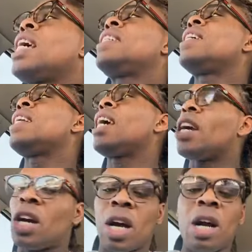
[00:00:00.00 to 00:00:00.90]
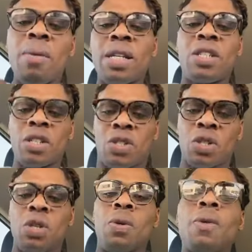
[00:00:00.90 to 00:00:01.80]
Satan
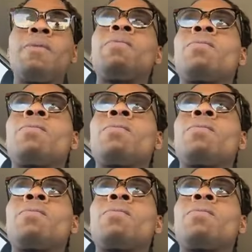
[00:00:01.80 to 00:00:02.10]
encourages you